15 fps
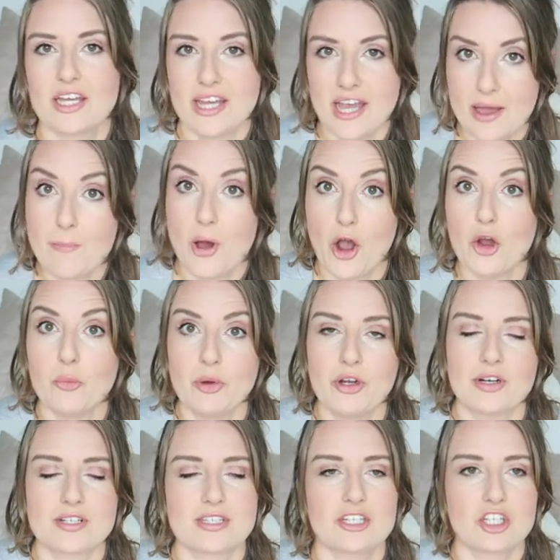He came home on
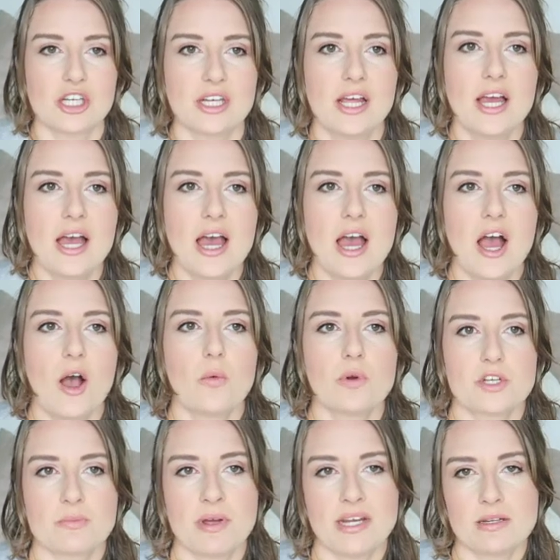oxygen,
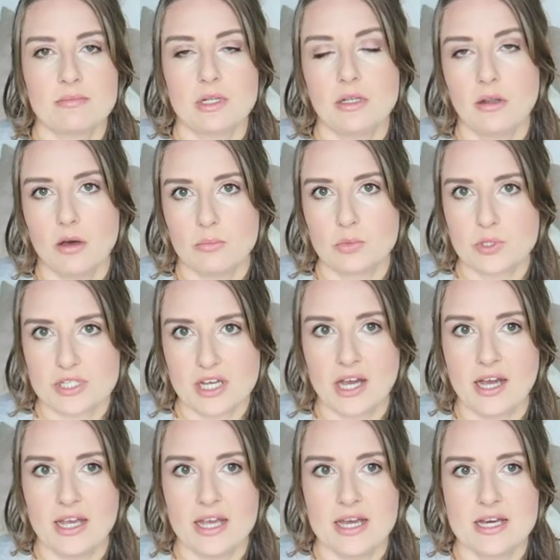which made him a lot more
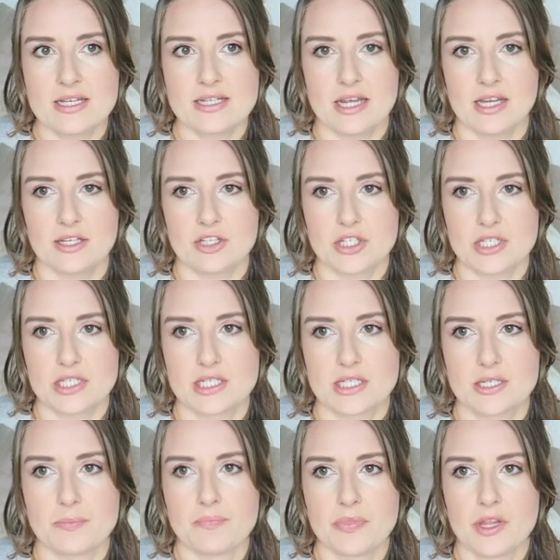tired, and
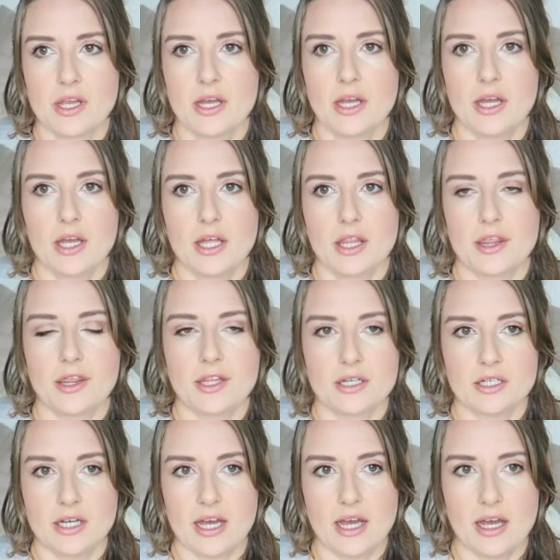just
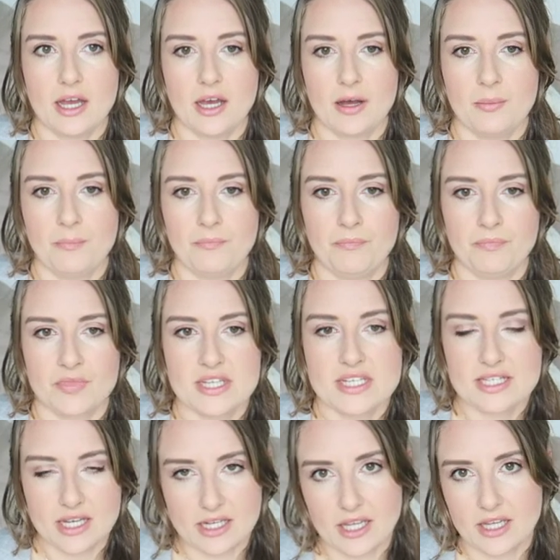the
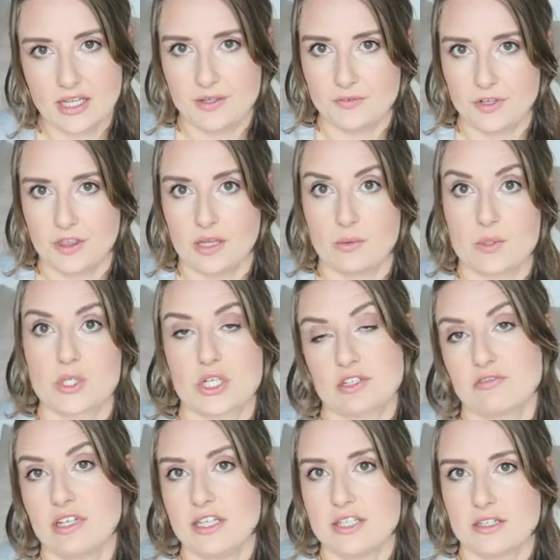sucking and everything was
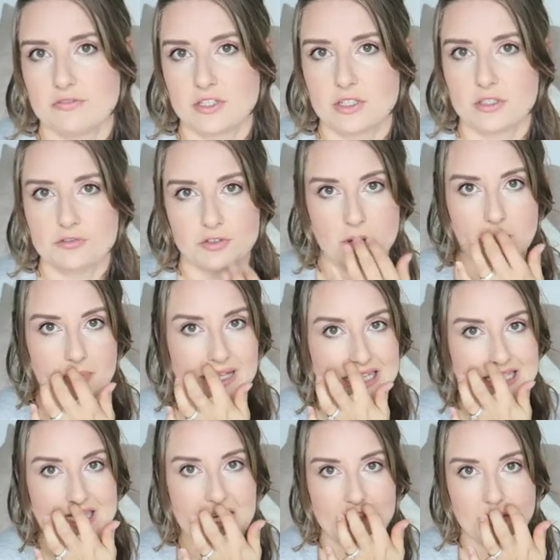just really difficult for him.
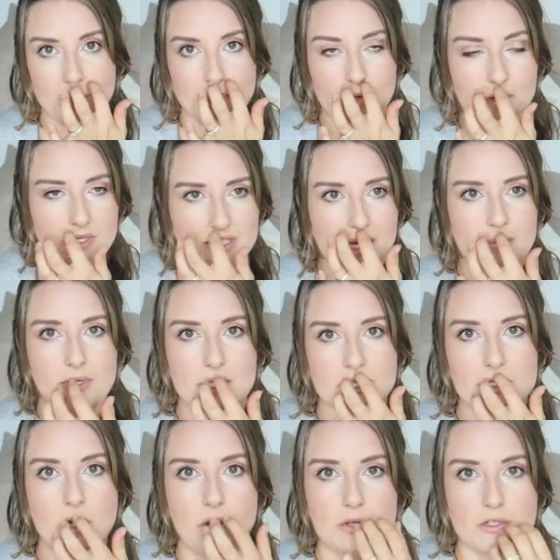Plus he had the prongs up in
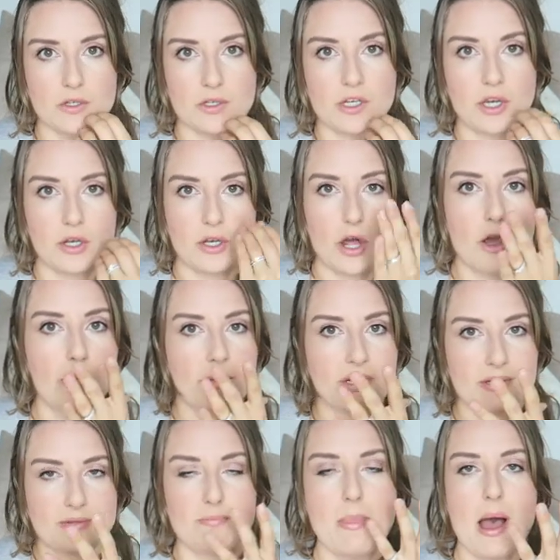his nose, so he couldn't open
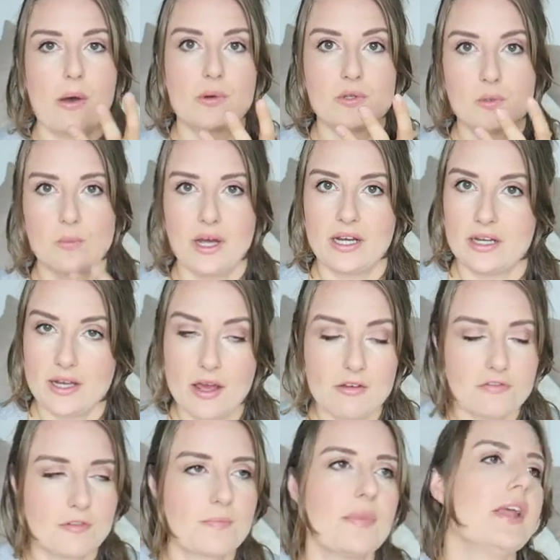his mouth wide enough.